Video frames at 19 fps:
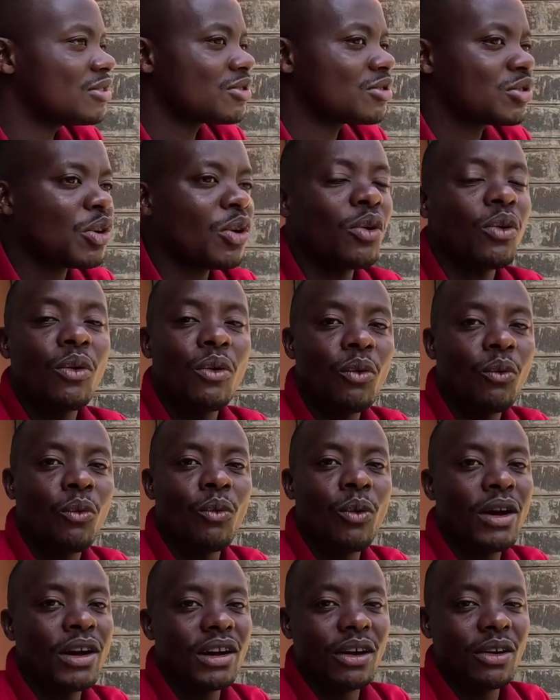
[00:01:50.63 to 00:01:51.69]
So
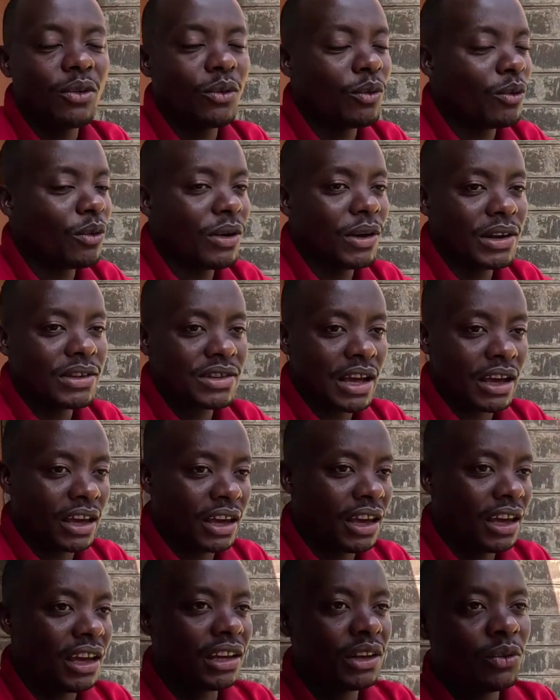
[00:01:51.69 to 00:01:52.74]
when, as a
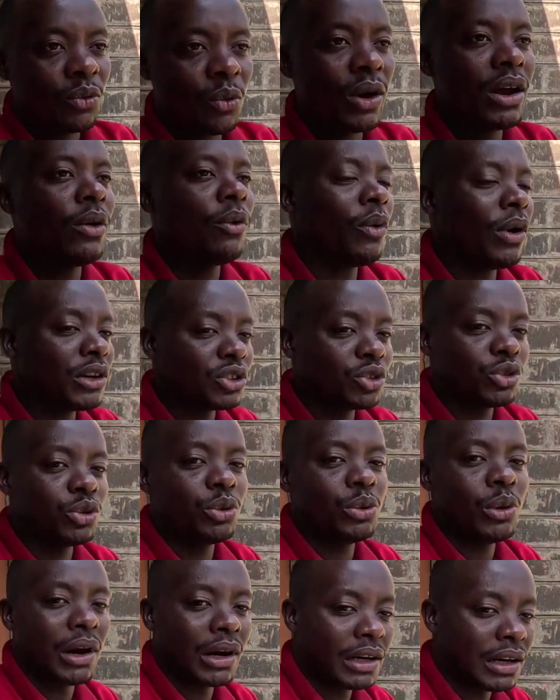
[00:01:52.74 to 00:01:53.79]
kid, when, once
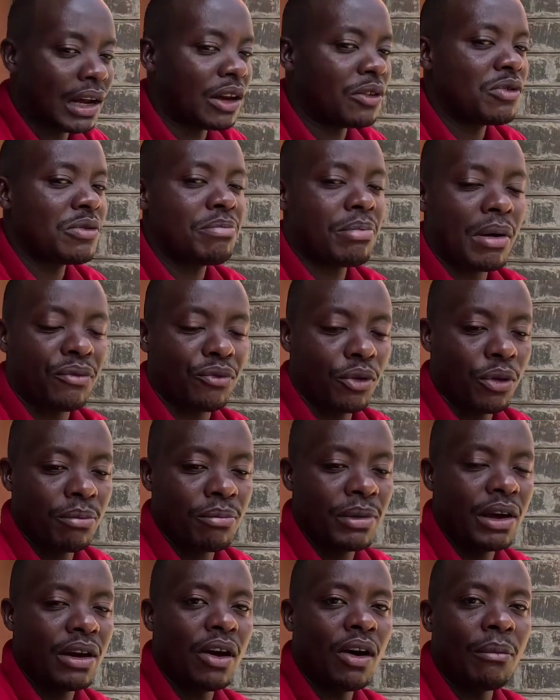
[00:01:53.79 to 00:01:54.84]
you are done with
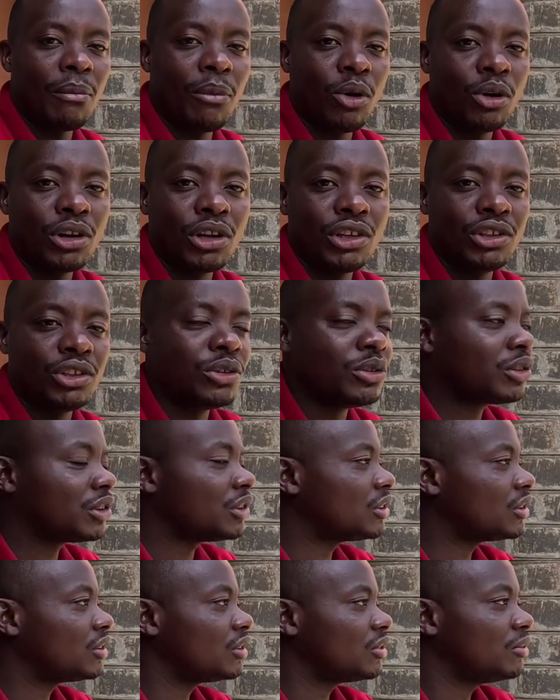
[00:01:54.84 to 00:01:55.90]
performing your morning
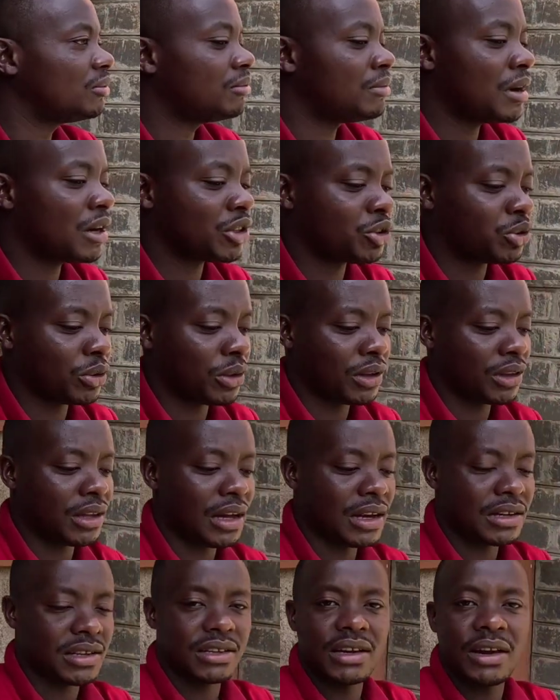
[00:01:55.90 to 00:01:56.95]
duties, make sure
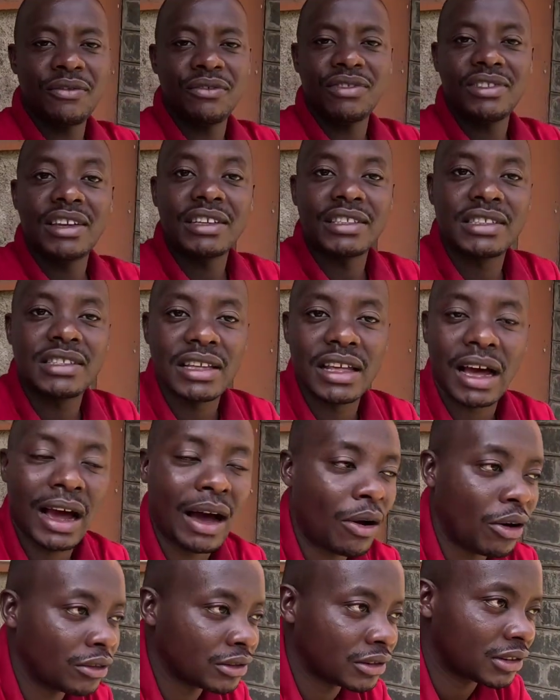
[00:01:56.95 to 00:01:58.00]
that if the
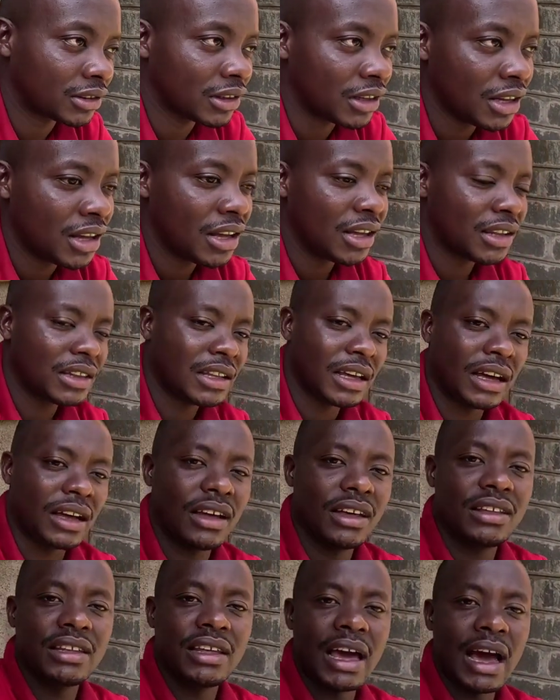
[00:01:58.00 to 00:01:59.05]
cows,
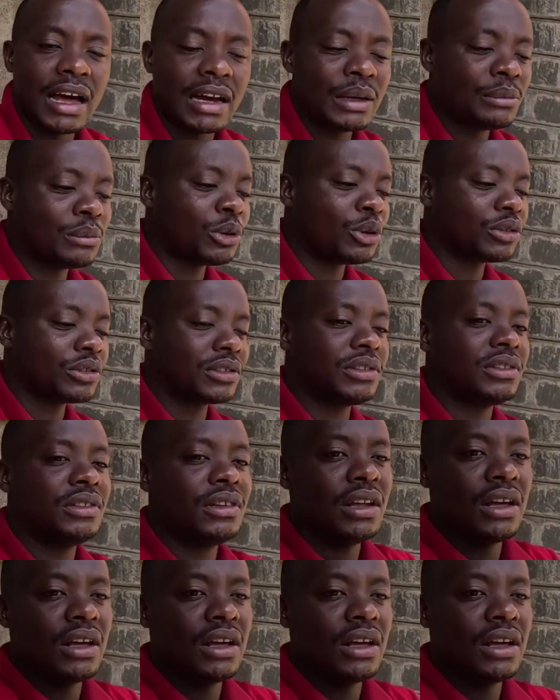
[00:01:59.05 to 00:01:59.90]
the animals,